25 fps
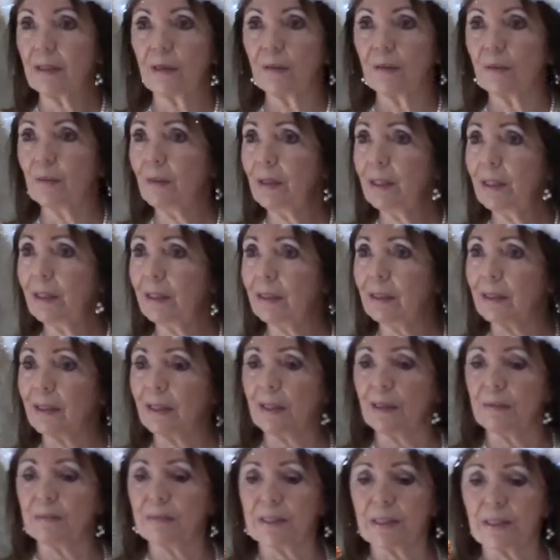We didn't
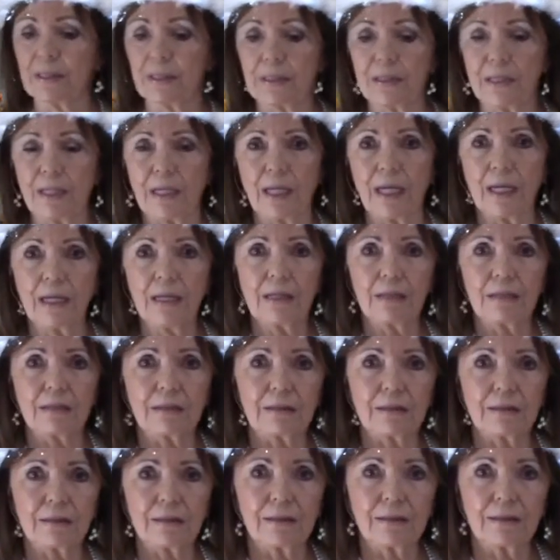come to stay,
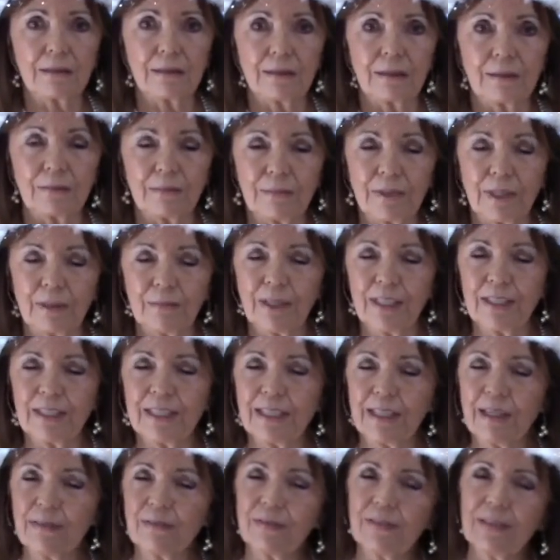but we
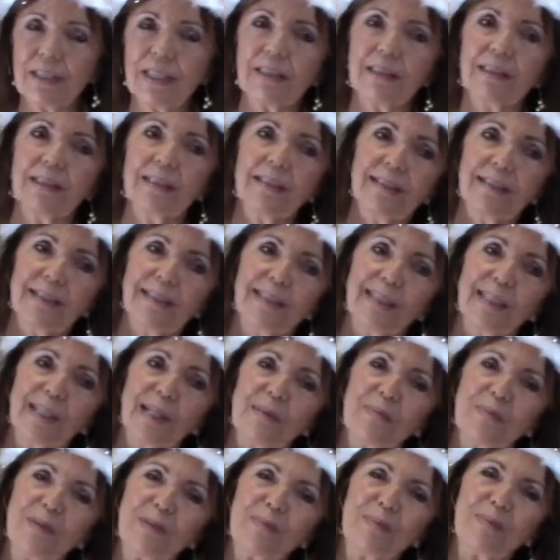definitely did
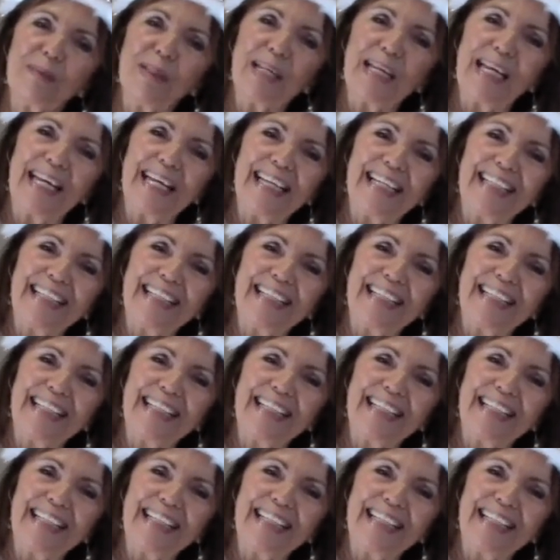come to play.